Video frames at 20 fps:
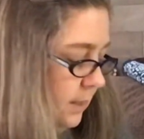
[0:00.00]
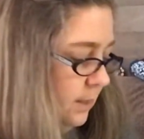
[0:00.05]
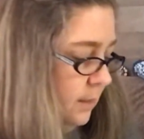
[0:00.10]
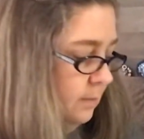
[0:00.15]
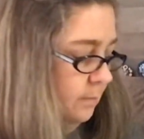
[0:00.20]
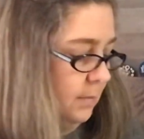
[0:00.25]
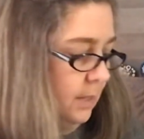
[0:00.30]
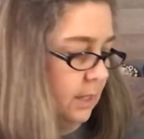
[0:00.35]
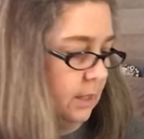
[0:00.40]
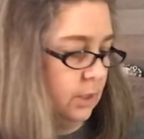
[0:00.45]
in
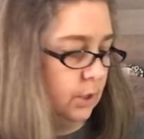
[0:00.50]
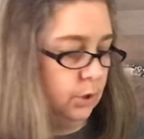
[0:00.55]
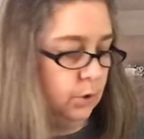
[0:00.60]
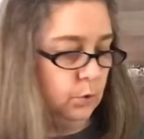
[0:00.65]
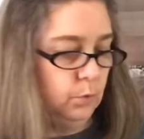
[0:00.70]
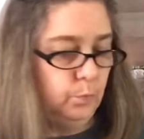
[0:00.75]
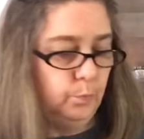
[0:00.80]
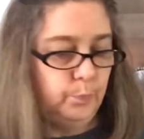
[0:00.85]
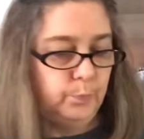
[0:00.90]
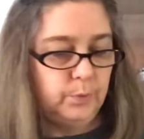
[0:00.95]
my
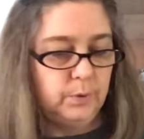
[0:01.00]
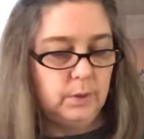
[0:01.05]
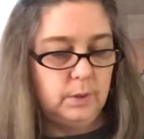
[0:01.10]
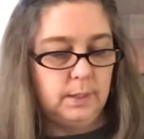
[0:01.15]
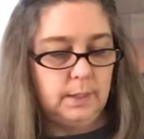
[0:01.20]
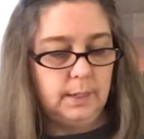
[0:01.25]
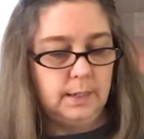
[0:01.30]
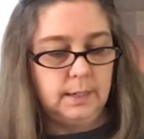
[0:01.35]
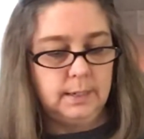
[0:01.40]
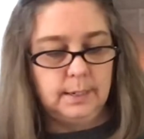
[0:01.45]
hoop.
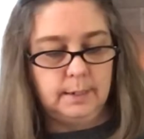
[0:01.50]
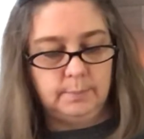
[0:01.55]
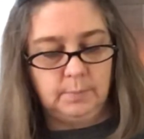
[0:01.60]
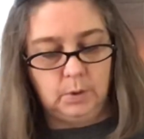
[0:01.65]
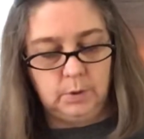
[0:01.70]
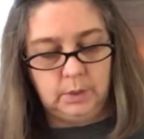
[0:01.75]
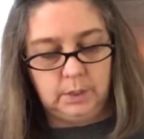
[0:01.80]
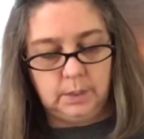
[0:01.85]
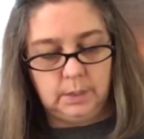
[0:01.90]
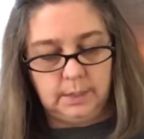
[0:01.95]
And I'm
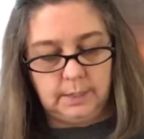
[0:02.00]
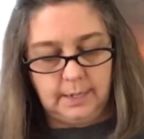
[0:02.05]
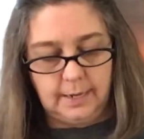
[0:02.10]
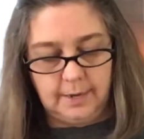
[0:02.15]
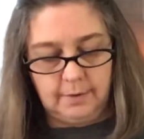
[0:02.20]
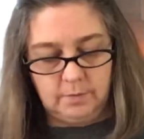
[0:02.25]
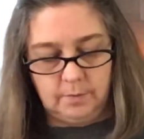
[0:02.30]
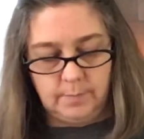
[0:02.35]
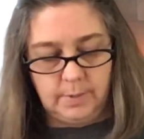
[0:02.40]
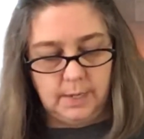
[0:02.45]
only going to
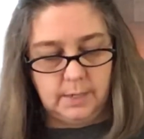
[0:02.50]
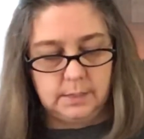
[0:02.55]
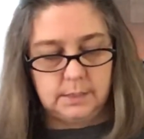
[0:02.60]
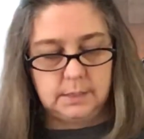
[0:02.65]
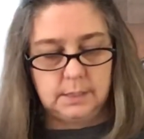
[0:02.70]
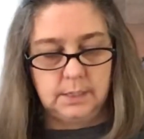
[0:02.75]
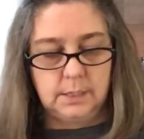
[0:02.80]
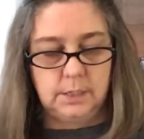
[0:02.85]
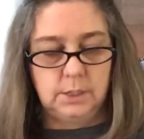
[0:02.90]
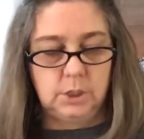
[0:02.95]
have about
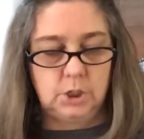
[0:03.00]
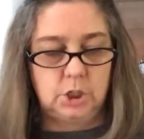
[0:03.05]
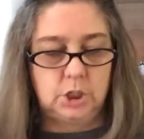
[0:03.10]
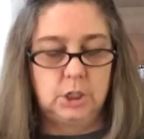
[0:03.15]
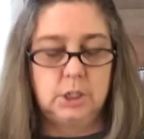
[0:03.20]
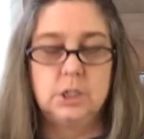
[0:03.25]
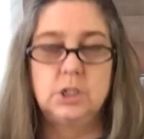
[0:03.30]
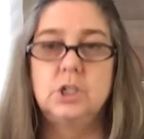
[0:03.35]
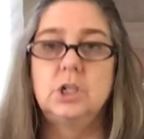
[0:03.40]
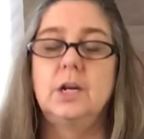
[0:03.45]
an inch,
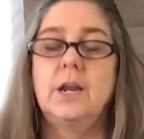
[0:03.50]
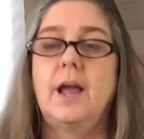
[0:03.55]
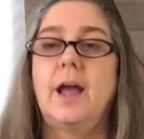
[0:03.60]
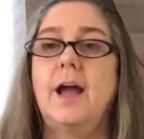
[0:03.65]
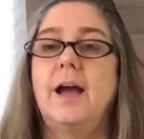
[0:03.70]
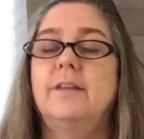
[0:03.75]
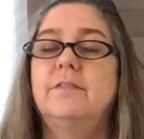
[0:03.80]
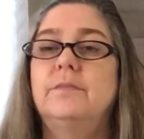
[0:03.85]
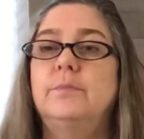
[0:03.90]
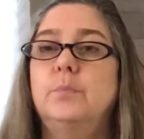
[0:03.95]
inch and a
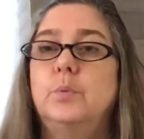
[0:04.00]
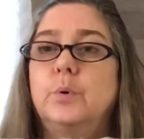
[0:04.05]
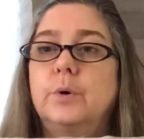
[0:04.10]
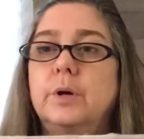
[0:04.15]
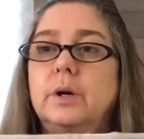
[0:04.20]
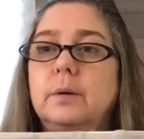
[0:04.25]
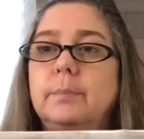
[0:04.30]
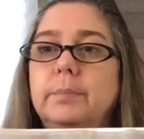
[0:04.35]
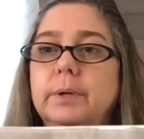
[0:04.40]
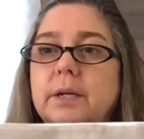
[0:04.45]
half
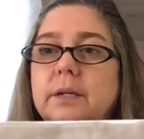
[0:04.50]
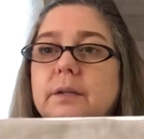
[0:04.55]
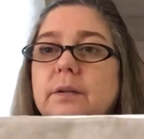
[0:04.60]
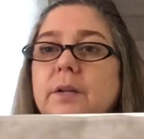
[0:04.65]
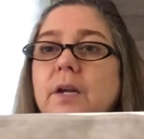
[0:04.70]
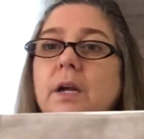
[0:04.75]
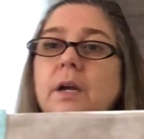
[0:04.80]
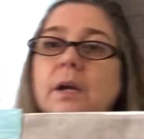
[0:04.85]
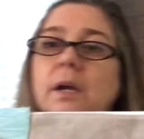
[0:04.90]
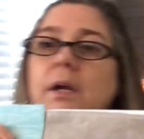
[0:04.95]
border, but
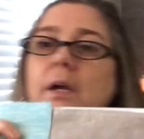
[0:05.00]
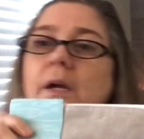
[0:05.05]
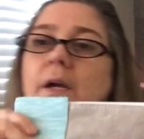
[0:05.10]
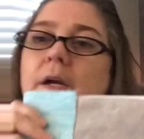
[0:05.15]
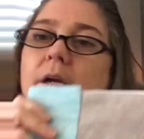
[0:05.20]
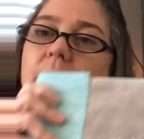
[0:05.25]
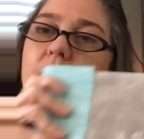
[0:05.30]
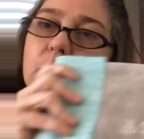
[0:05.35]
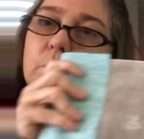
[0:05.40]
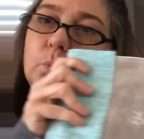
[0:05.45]

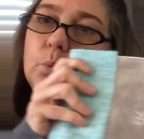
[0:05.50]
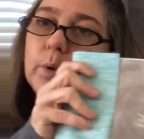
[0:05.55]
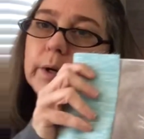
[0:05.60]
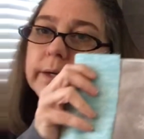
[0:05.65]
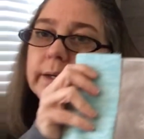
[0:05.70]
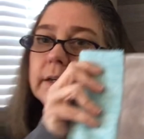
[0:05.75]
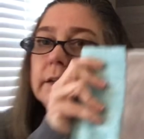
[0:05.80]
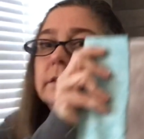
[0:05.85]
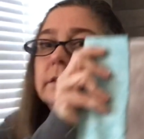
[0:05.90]
what